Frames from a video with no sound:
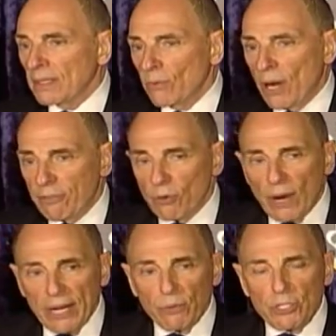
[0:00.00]
Reverend
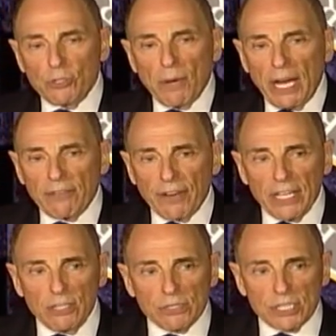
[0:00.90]
Wright, would you mind if I
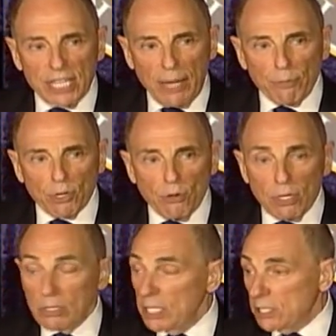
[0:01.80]
use a tape
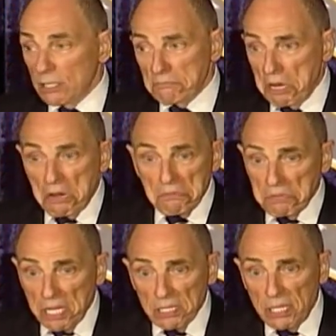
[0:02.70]
recorder? And he said, no,
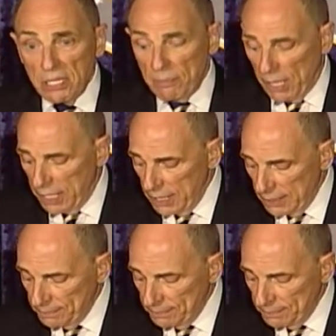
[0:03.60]
he didn't mind.